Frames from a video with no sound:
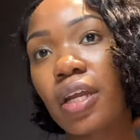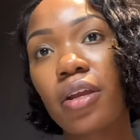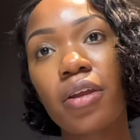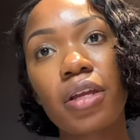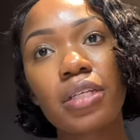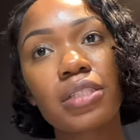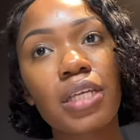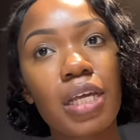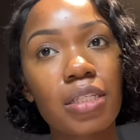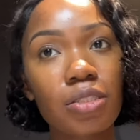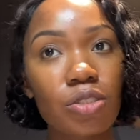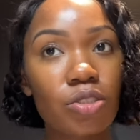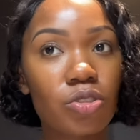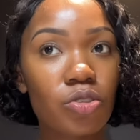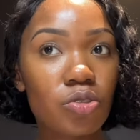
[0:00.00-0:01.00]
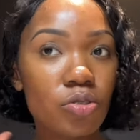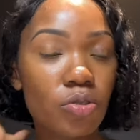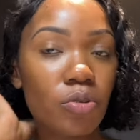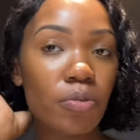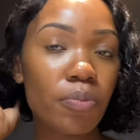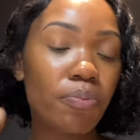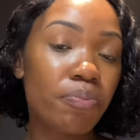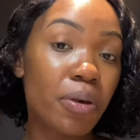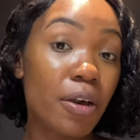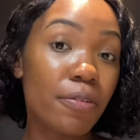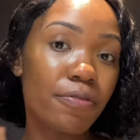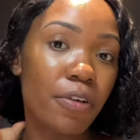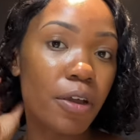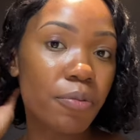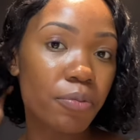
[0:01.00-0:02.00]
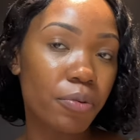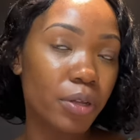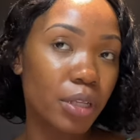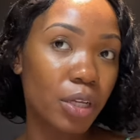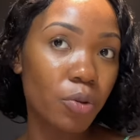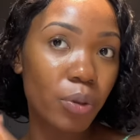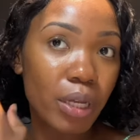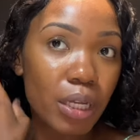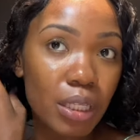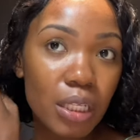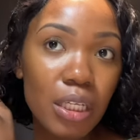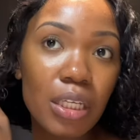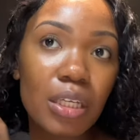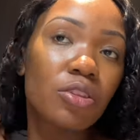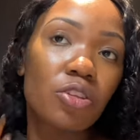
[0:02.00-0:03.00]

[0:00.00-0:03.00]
hair, it tends to puff up really quickly,